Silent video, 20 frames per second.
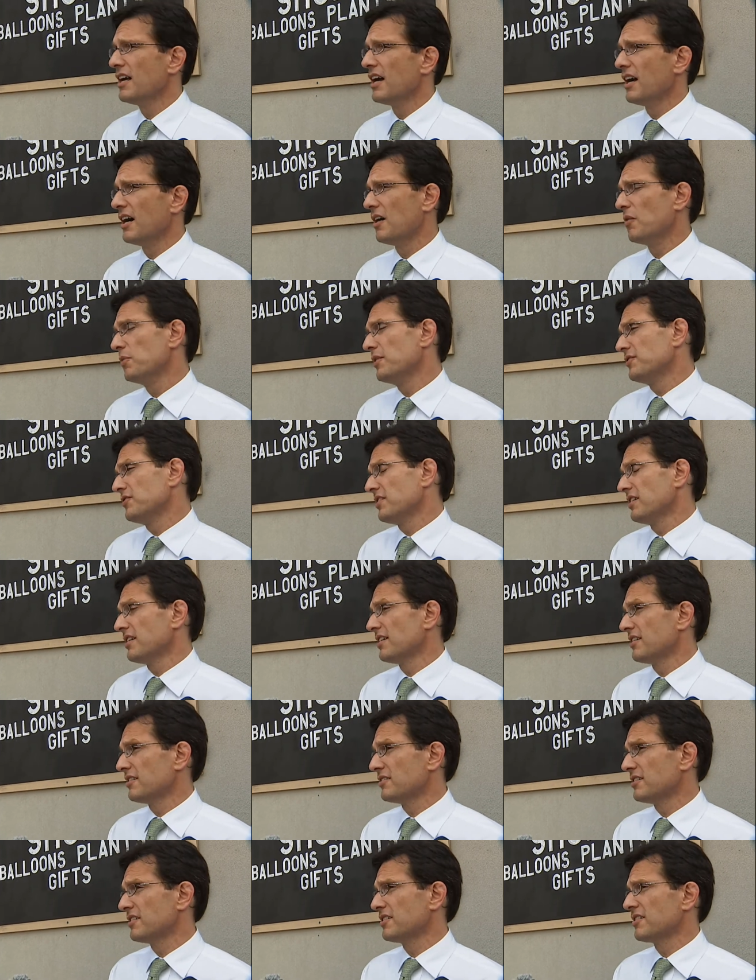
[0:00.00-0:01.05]
Uh, we've seen
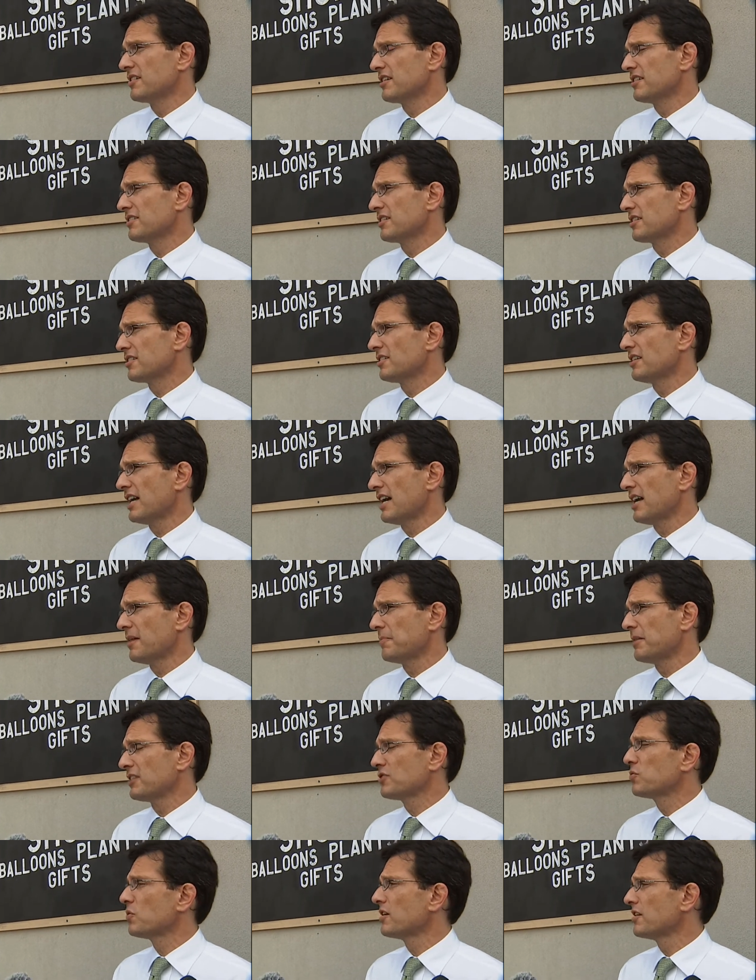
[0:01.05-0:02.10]
a, decline
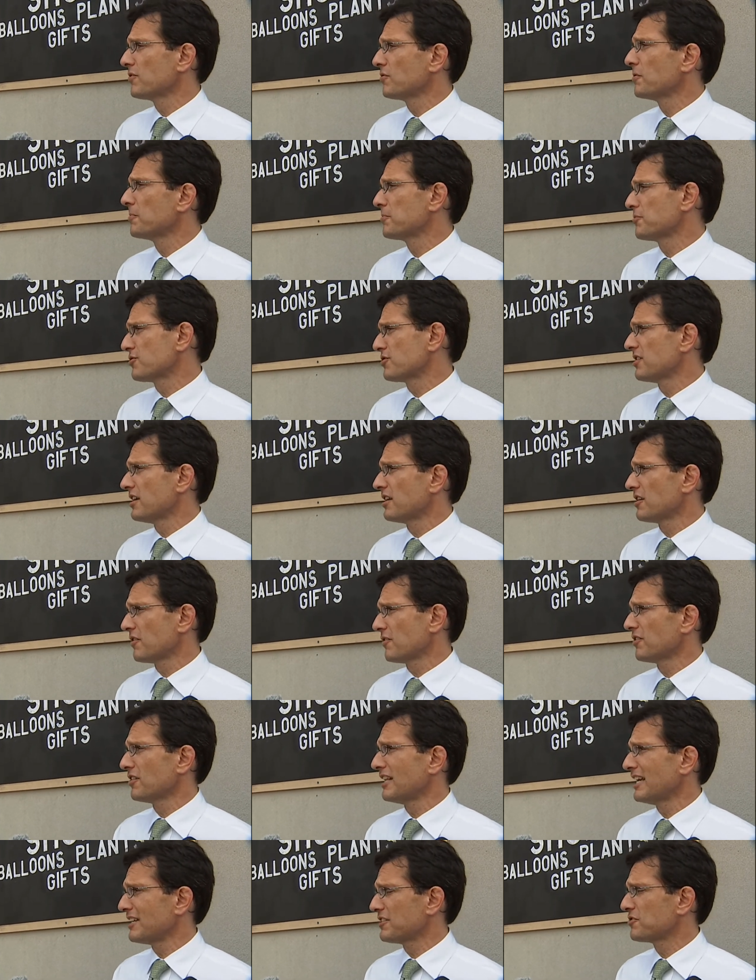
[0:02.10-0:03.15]
by 23% over
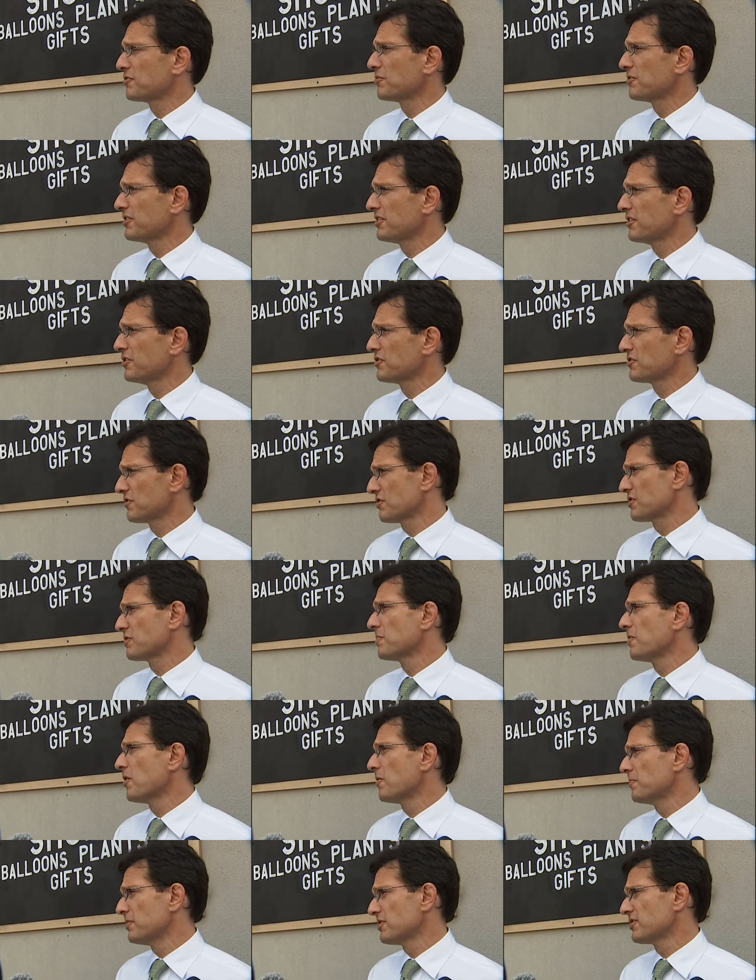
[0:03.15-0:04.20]
the last three years of
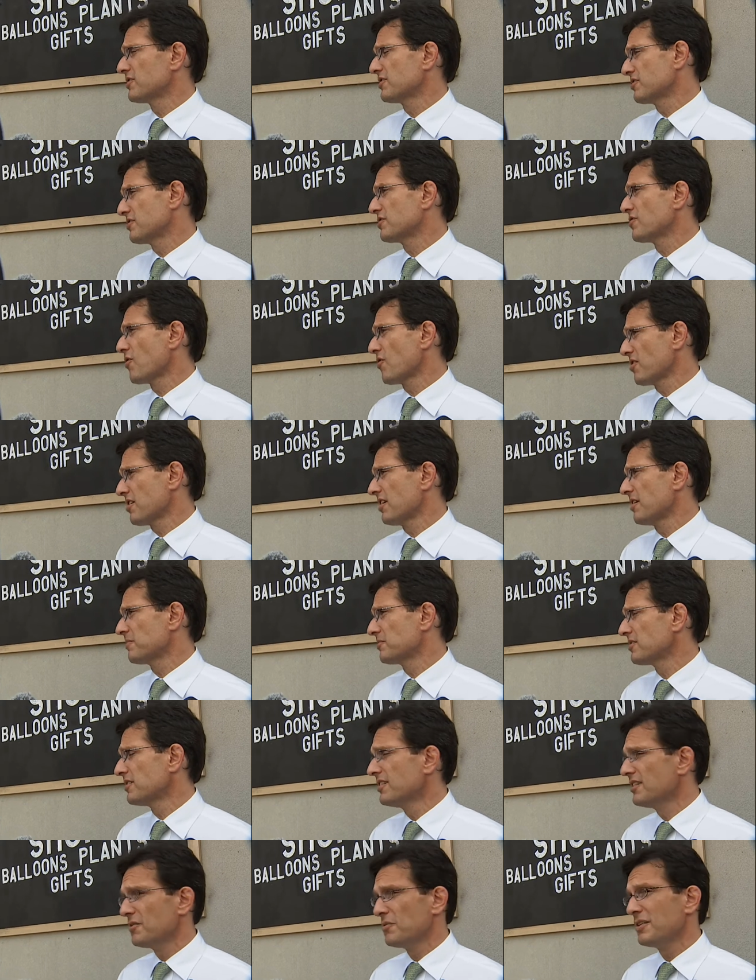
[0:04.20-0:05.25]
small business
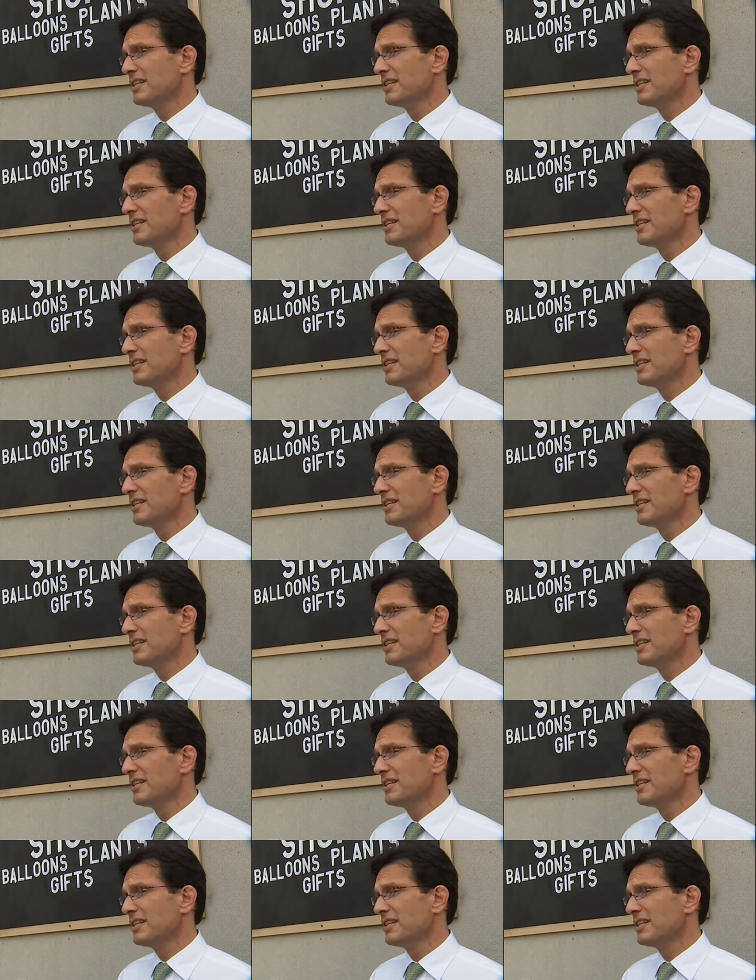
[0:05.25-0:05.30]
startups.